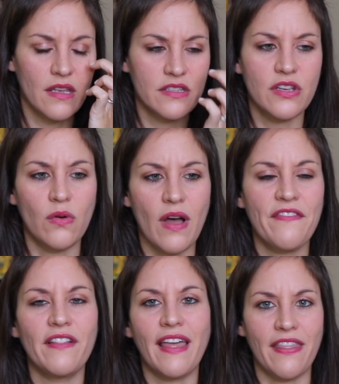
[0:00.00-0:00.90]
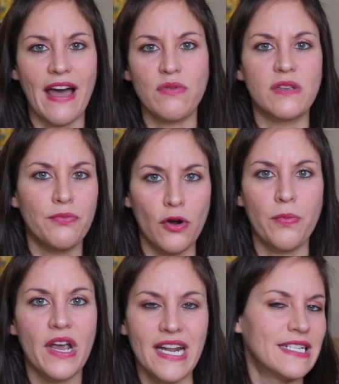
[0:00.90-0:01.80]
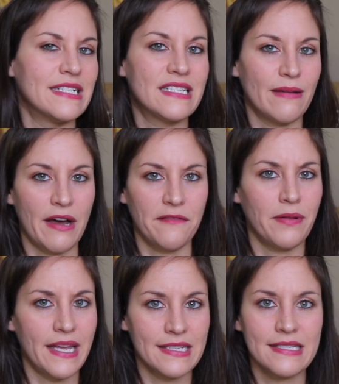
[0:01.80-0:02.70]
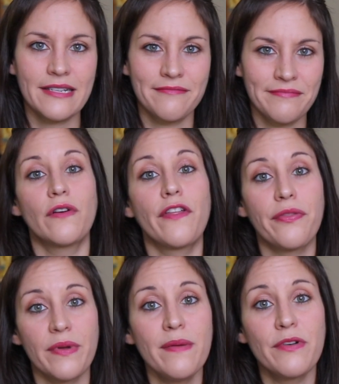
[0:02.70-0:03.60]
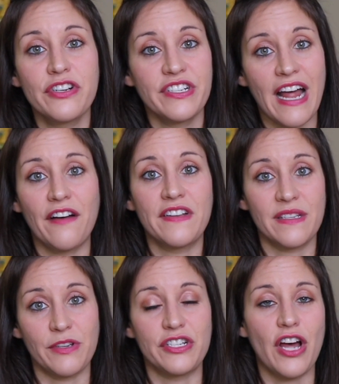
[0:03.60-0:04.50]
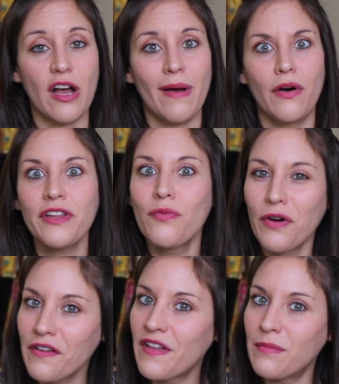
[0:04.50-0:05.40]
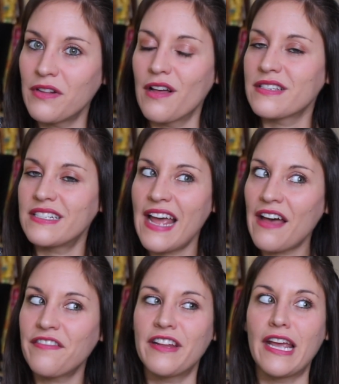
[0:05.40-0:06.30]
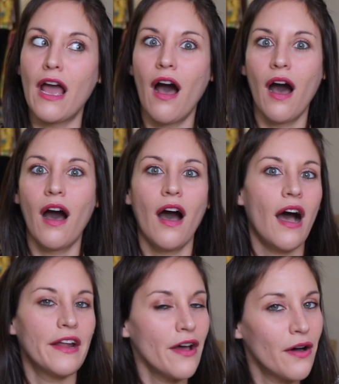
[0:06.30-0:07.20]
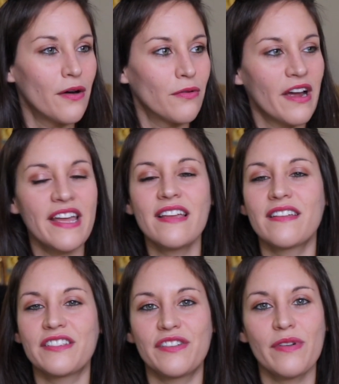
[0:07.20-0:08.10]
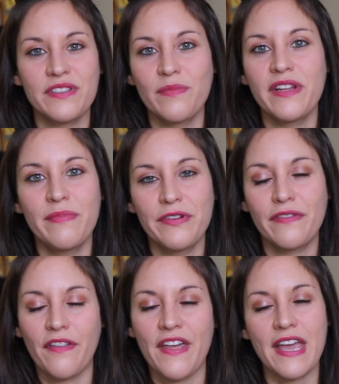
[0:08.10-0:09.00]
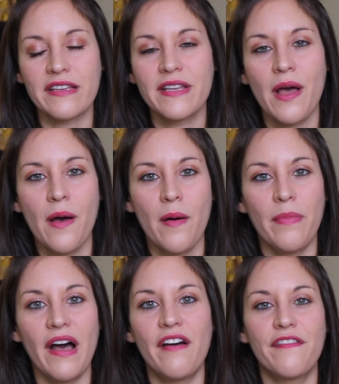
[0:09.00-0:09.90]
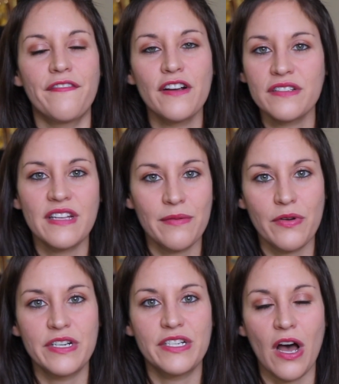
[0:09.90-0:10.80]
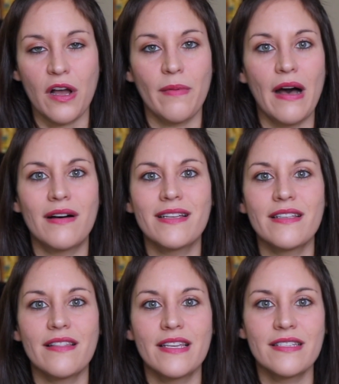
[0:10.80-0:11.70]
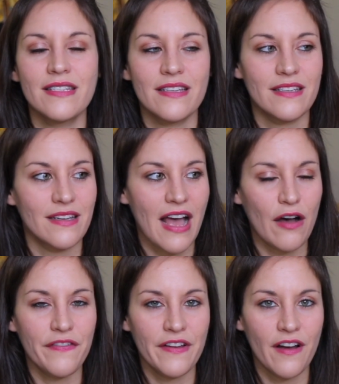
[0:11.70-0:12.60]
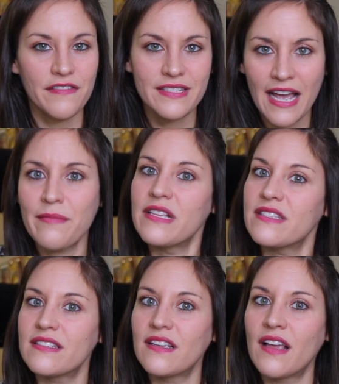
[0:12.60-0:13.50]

So I feel like that was appropriate. It didn't seem out of place. So of the 3 Bridgerton outfits I'm going to talk about, only one of them belongs to Daphne. I know, right? Because she wore so many beautiful things. But first I'm going to talk about this outfit of Simon's.